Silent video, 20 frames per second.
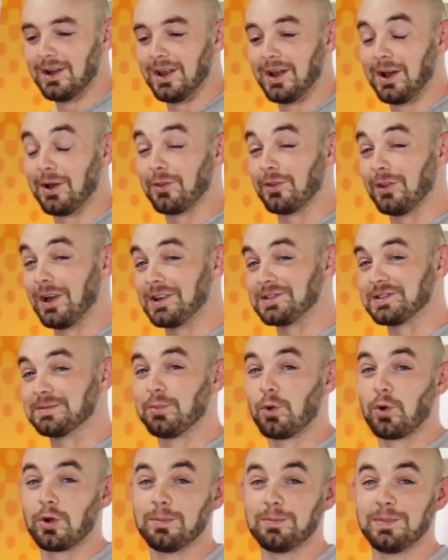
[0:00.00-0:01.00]
Now, the last
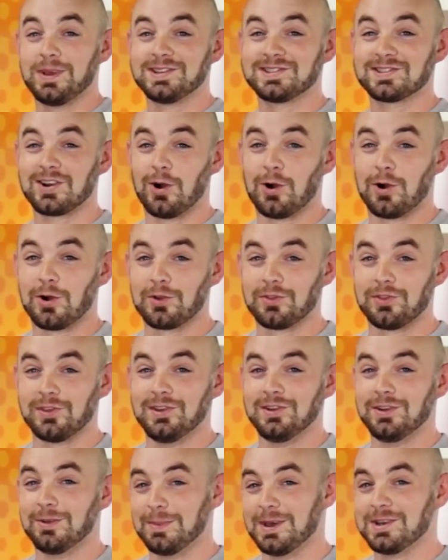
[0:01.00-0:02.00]
important bits are
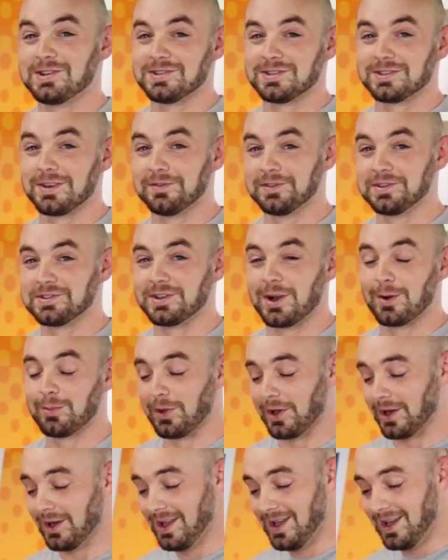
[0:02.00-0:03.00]
the dimensions of this
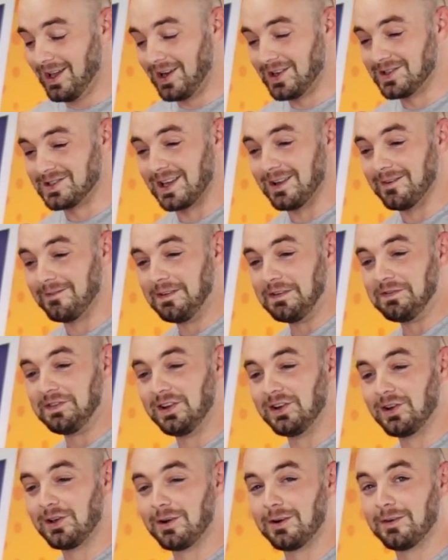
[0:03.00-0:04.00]
airplane. It has a
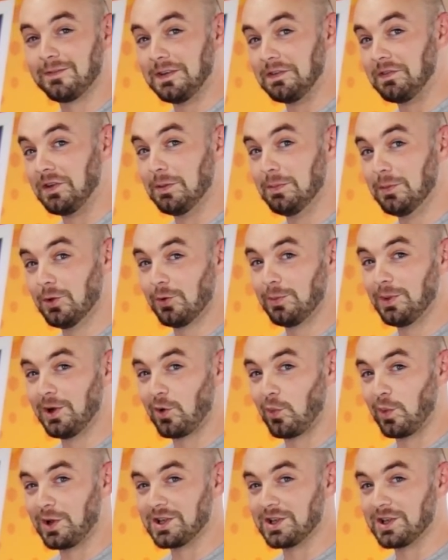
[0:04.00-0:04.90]
1550 millimeter